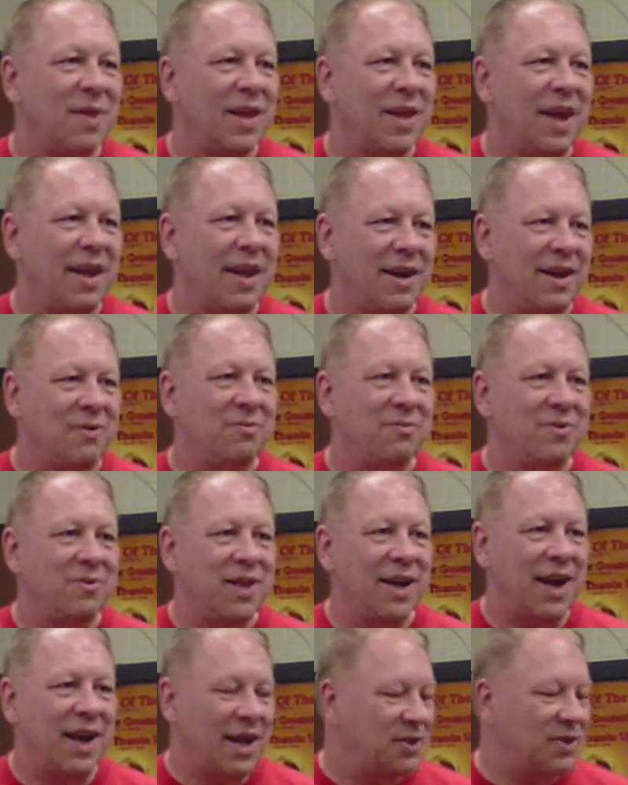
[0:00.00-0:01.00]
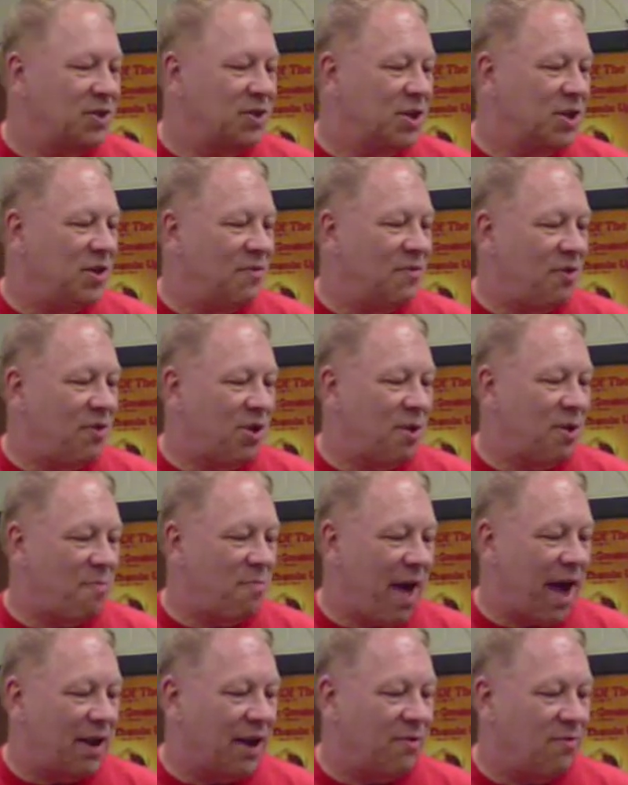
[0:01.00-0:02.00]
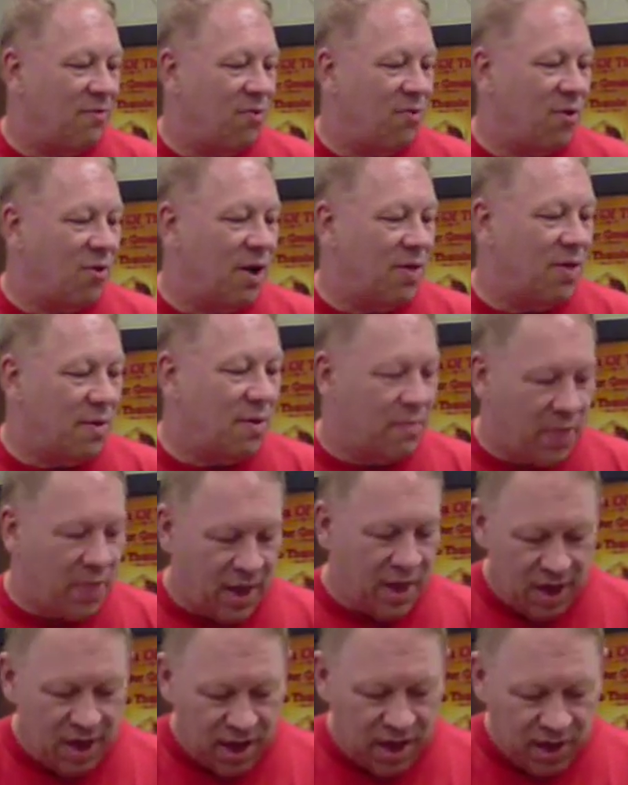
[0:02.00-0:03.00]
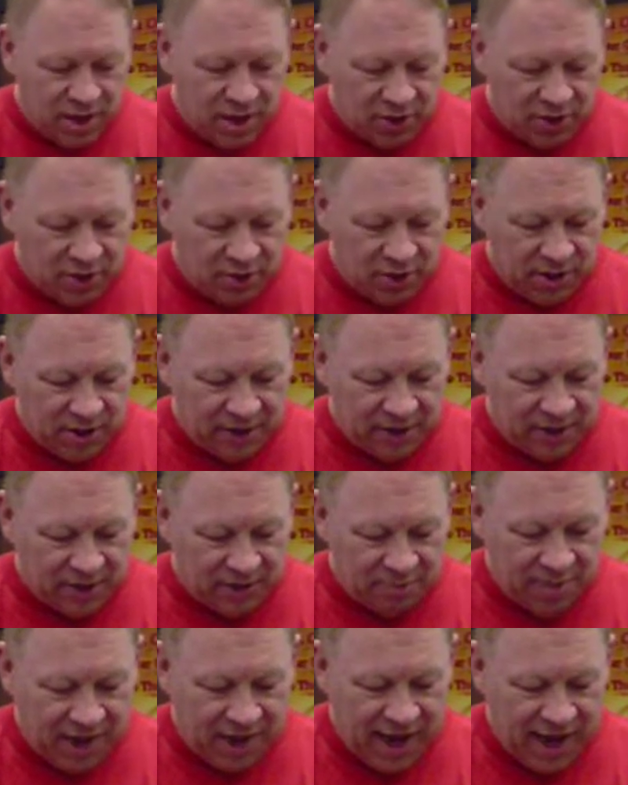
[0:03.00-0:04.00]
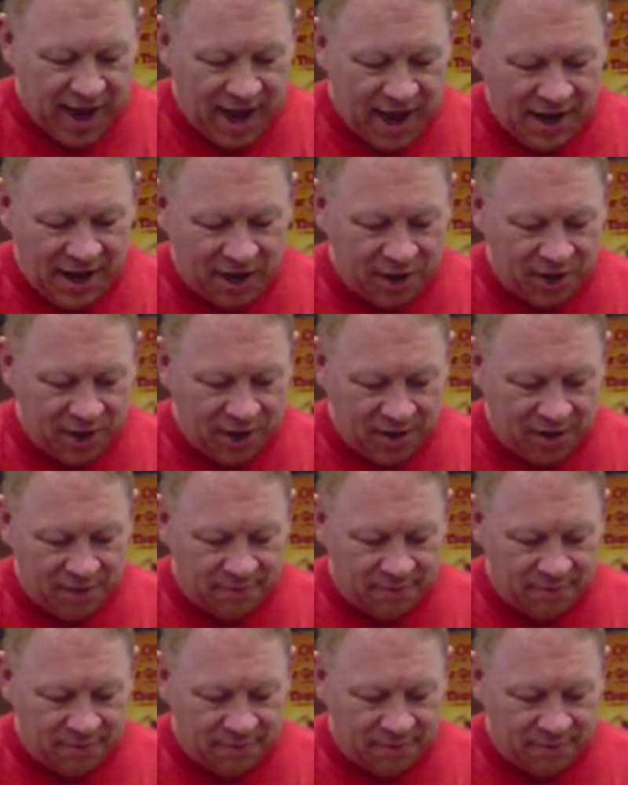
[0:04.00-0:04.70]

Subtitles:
and it then has to convert it back and forth. So this is mechanical.